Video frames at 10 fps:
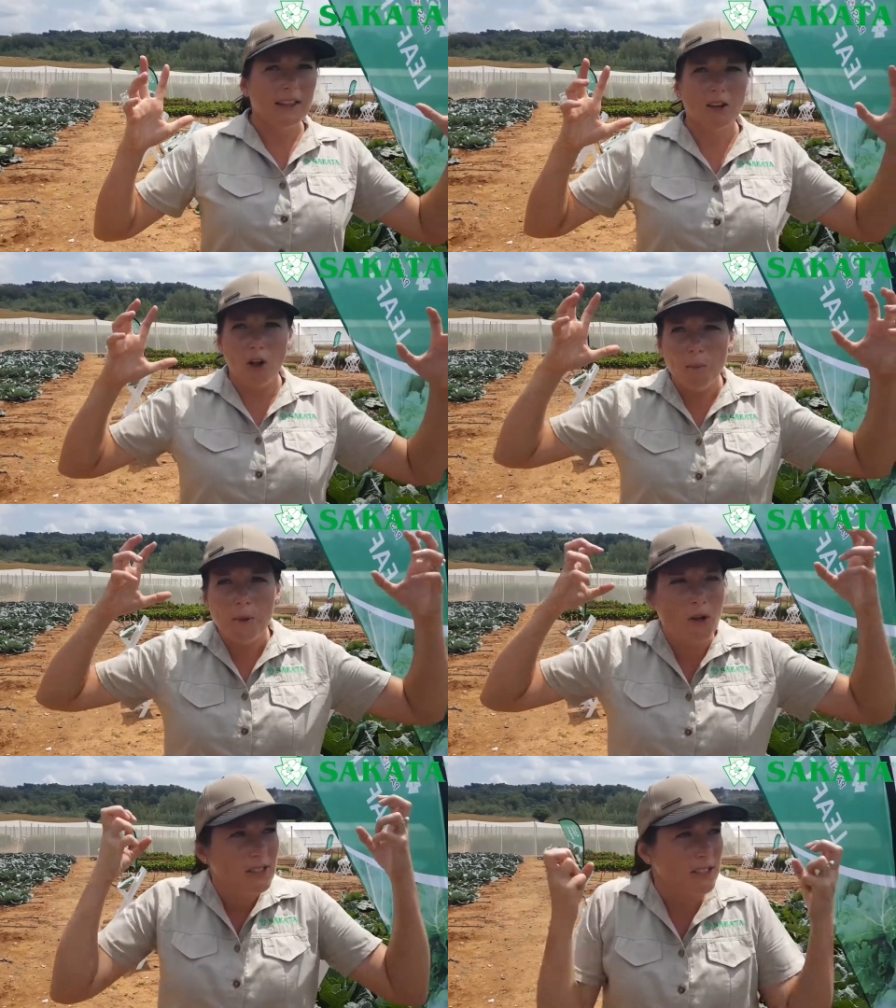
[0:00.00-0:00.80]
and the whole
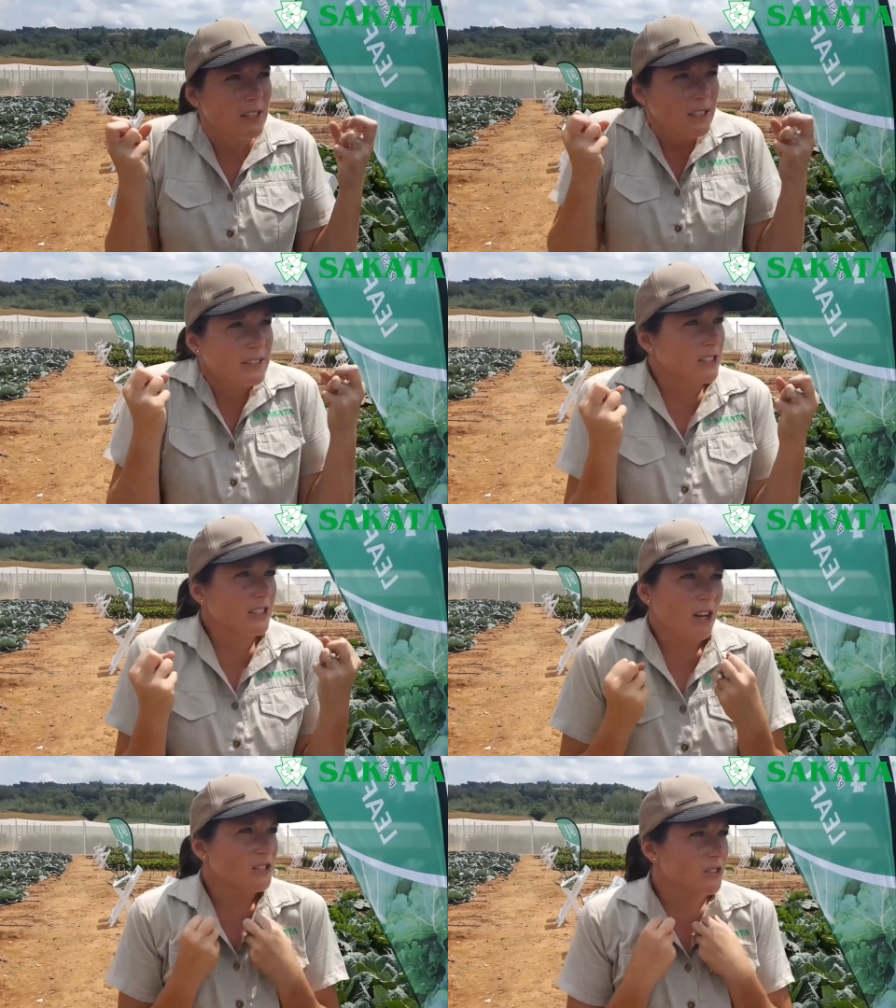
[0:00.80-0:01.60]
plant
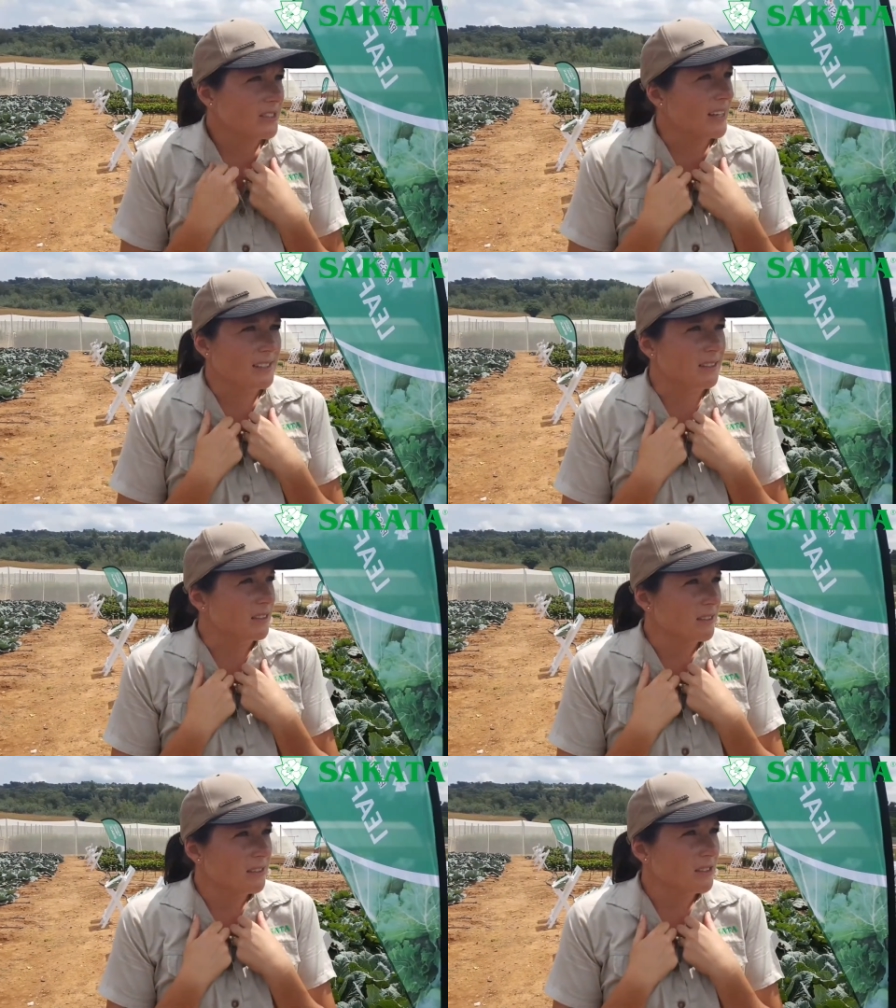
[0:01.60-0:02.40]
just goes to a
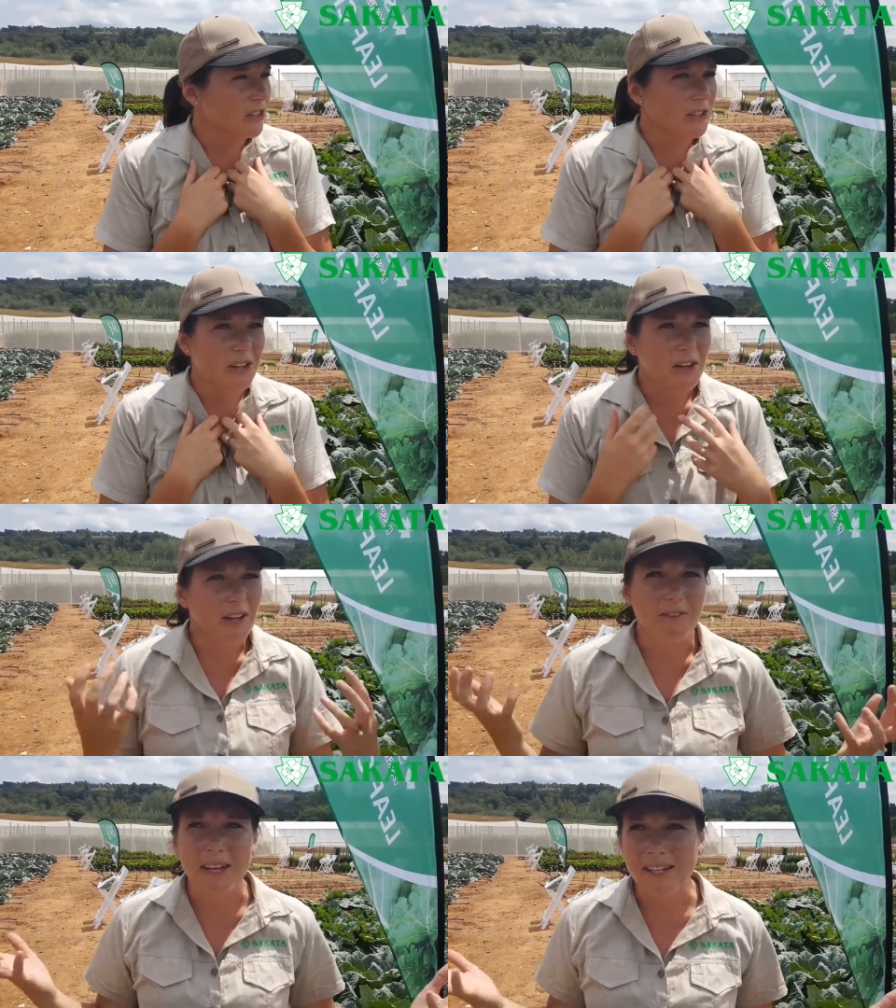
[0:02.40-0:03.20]
standstill. So you
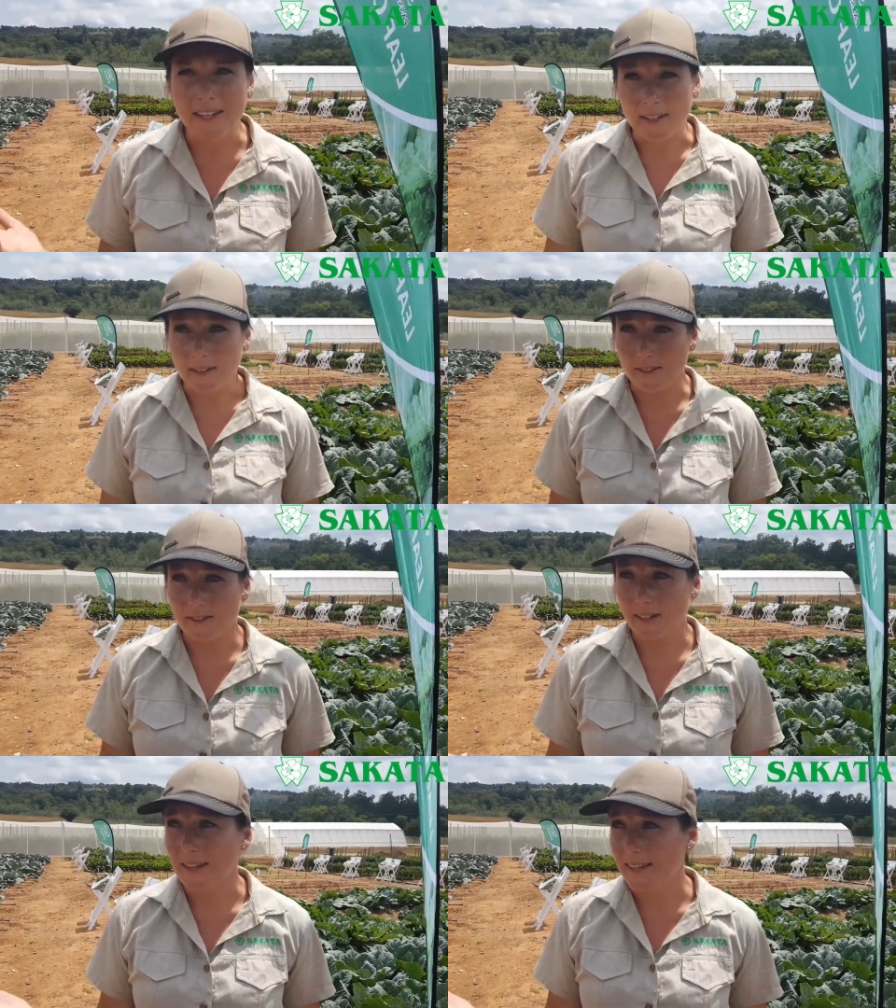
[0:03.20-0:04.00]
don't have any yield
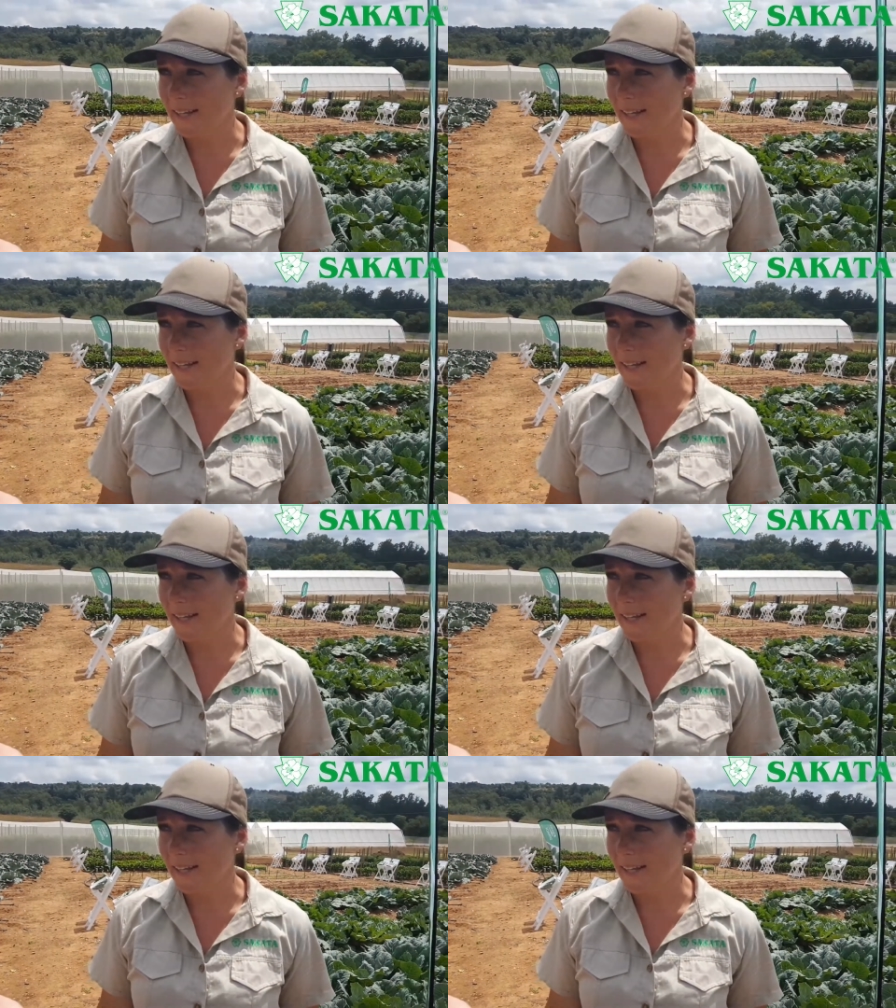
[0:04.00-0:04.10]
and